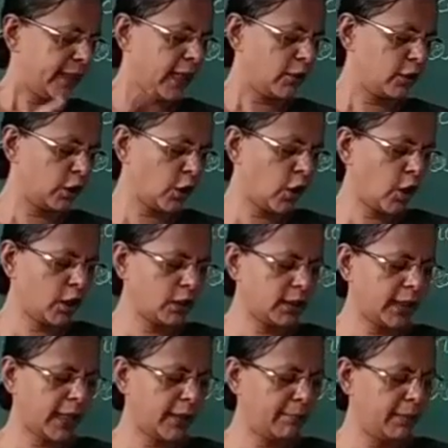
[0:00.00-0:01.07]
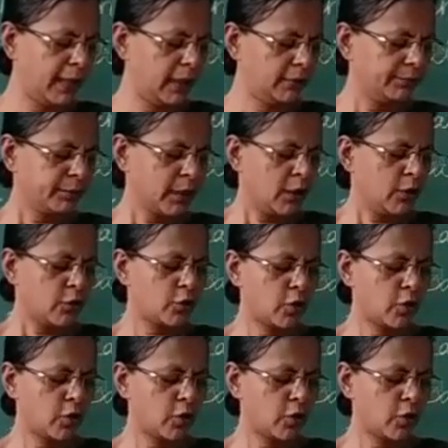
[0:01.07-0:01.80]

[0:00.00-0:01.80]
we have drawn table.